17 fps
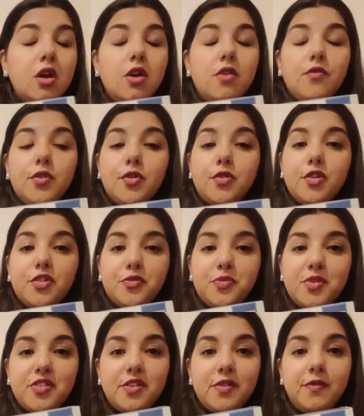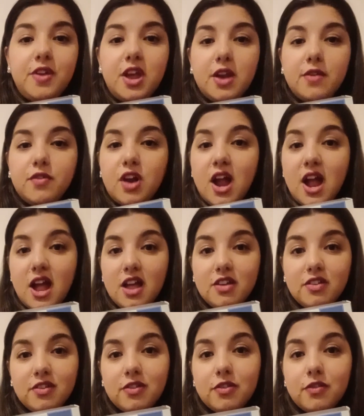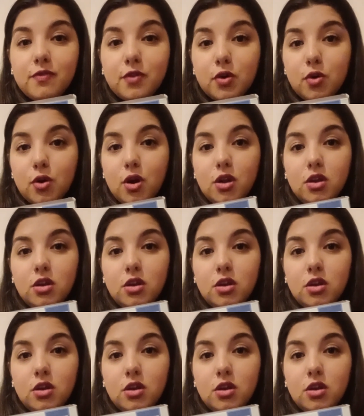for Christmas, if he ever asks for,